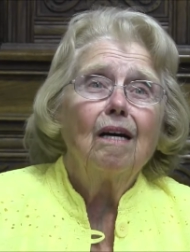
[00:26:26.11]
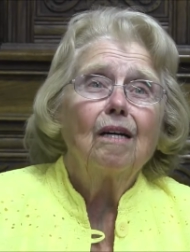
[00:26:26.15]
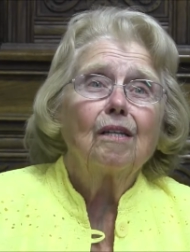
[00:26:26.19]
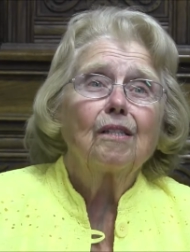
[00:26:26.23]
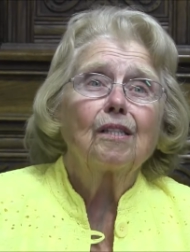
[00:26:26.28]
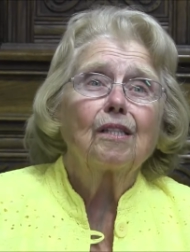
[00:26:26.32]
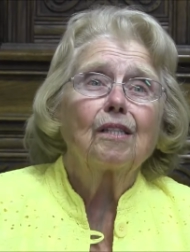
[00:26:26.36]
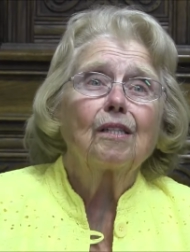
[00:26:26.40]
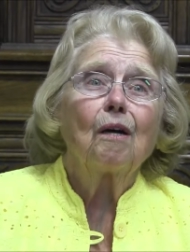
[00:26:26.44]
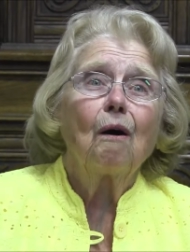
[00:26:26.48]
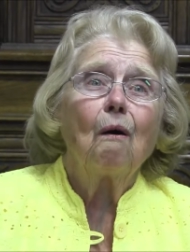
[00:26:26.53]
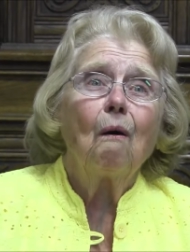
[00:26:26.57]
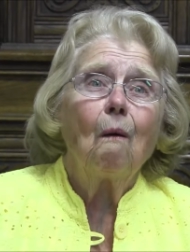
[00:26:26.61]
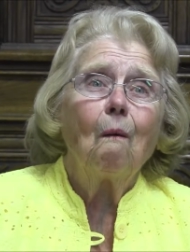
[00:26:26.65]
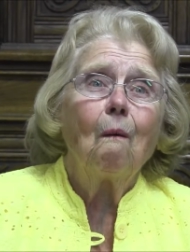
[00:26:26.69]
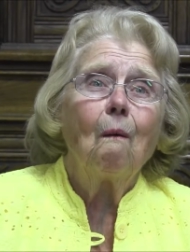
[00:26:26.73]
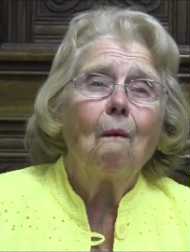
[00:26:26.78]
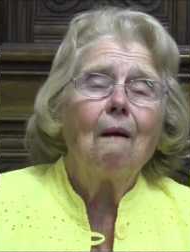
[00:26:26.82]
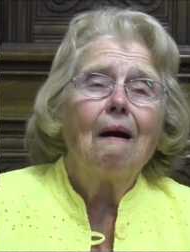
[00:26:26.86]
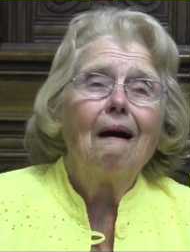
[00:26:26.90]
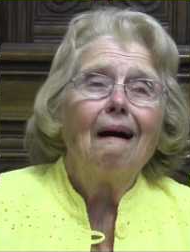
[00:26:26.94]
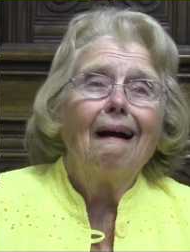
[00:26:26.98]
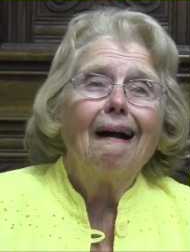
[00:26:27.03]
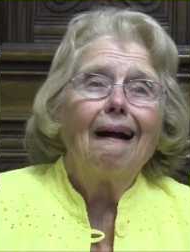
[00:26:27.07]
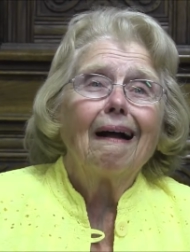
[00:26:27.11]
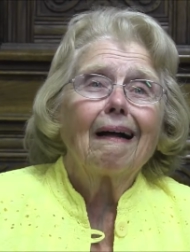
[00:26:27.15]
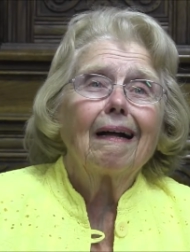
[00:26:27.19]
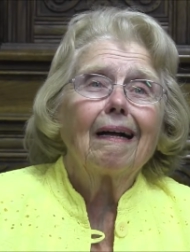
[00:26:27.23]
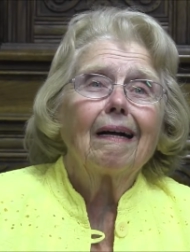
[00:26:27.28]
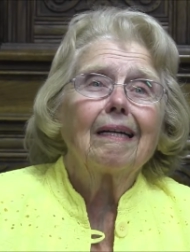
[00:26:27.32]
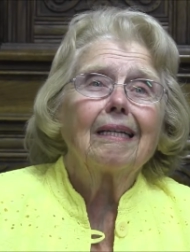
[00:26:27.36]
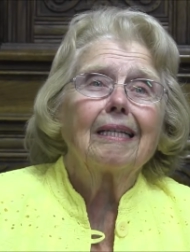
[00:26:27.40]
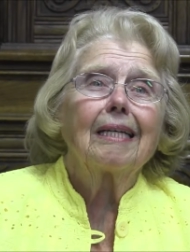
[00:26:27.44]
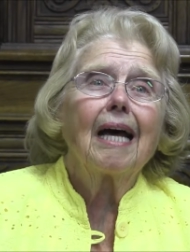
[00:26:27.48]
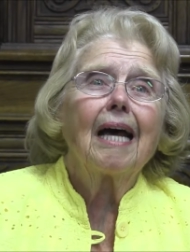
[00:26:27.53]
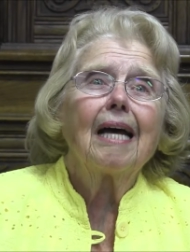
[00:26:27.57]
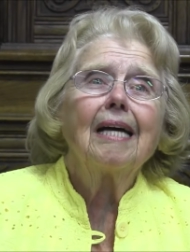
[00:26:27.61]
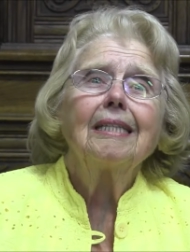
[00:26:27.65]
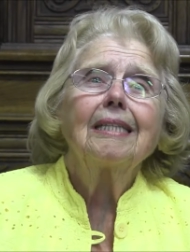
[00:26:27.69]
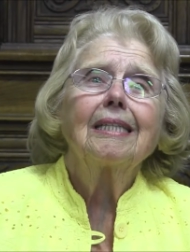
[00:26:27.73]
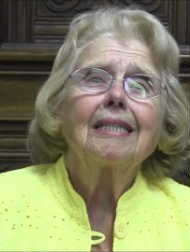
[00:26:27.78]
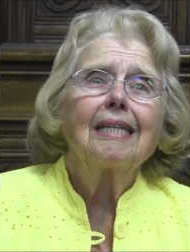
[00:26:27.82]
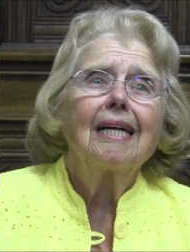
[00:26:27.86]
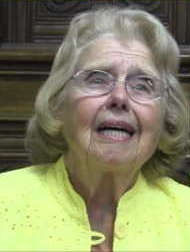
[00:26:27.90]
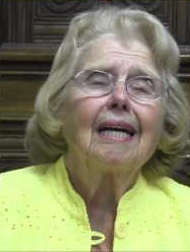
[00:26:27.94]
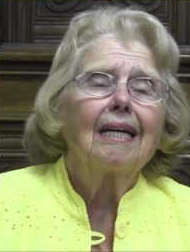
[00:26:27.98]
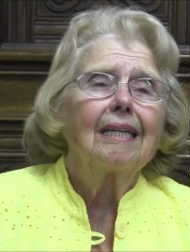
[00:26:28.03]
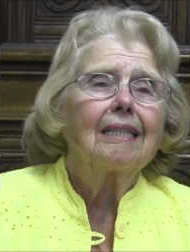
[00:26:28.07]
So they
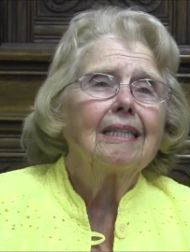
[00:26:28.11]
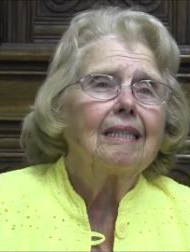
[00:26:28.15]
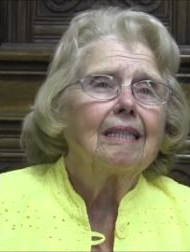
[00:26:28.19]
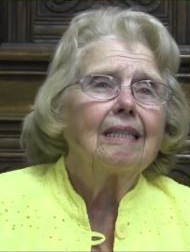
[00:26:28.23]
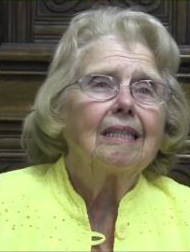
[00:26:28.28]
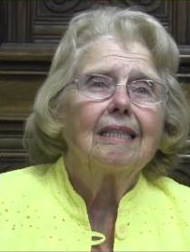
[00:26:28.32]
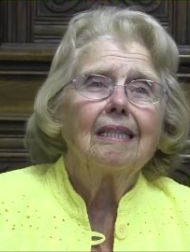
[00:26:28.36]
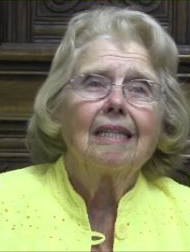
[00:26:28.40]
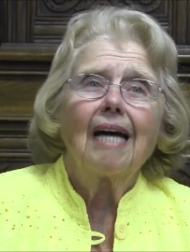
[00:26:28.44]
said,